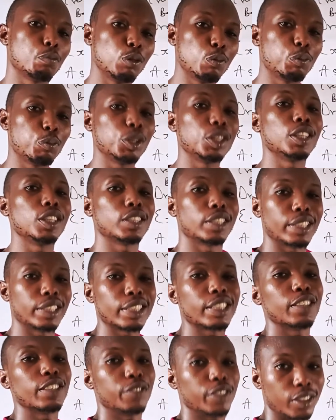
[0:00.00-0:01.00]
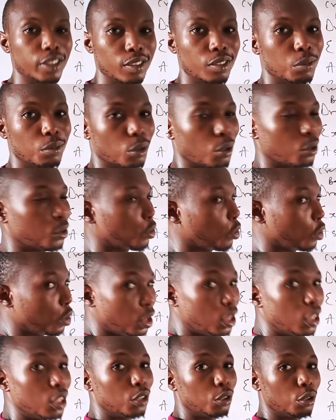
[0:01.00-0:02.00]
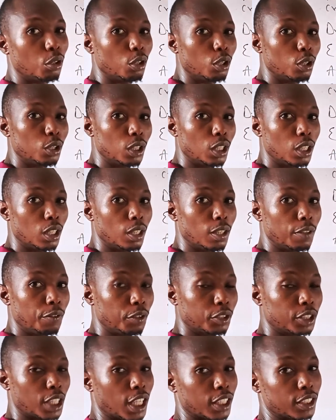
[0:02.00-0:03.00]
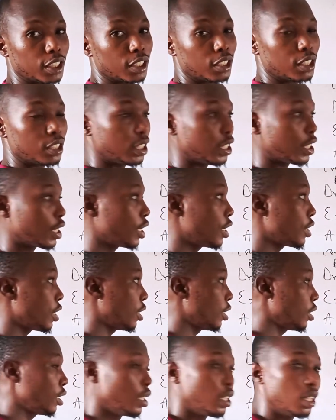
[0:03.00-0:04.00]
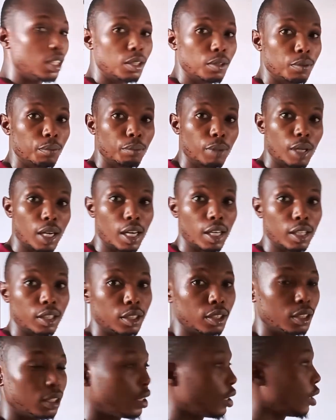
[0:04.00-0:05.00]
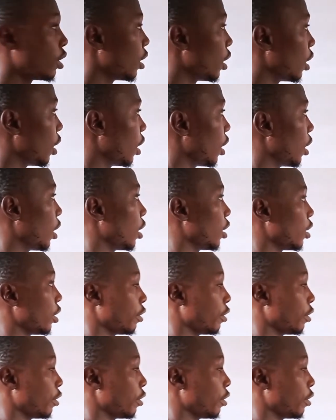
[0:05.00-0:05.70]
PPE is receiving because your fixed asset is increasing by a